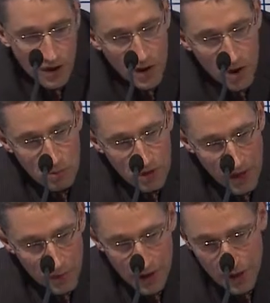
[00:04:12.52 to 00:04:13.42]
But
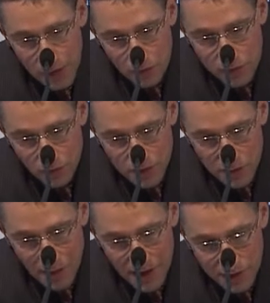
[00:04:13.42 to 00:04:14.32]
anyway, it was obviously
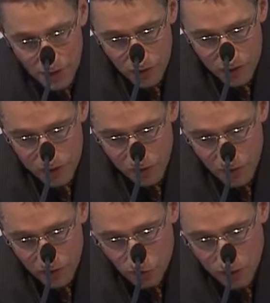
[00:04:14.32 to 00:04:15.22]
based on this kind
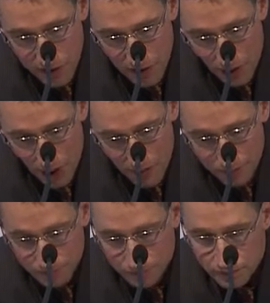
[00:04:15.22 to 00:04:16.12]
of forcing line,
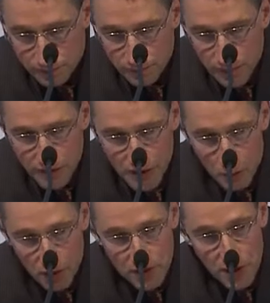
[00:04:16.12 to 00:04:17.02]
and he wanted to go